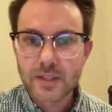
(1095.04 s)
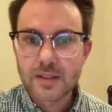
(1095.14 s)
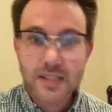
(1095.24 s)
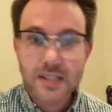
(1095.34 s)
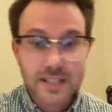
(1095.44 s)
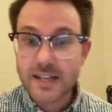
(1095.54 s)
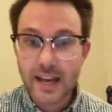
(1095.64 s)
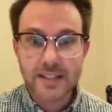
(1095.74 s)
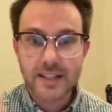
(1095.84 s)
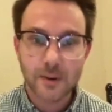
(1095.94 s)

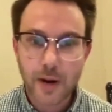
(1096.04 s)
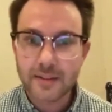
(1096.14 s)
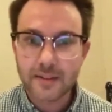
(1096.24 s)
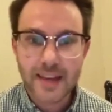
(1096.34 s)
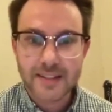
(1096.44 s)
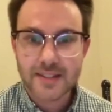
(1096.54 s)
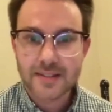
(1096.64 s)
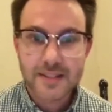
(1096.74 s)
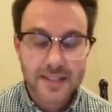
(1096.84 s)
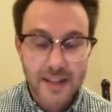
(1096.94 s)
1619, great, thanks.
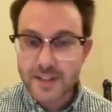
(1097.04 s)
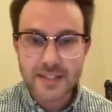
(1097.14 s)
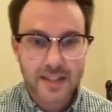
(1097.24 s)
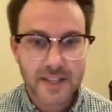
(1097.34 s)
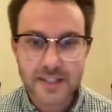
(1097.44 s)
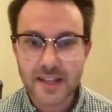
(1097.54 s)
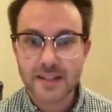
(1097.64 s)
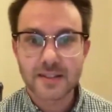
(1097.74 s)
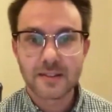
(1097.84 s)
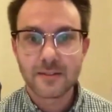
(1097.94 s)

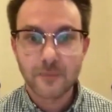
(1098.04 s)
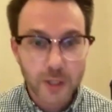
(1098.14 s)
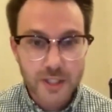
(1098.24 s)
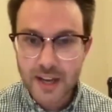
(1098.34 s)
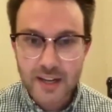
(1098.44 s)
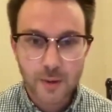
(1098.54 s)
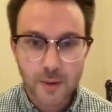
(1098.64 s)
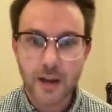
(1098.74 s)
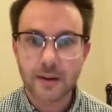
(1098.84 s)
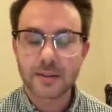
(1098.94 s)
1776,
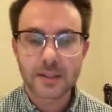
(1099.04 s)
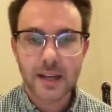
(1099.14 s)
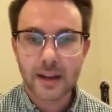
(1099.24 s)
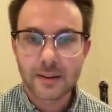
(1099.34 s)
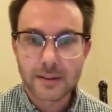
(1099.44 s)
1491, yeah.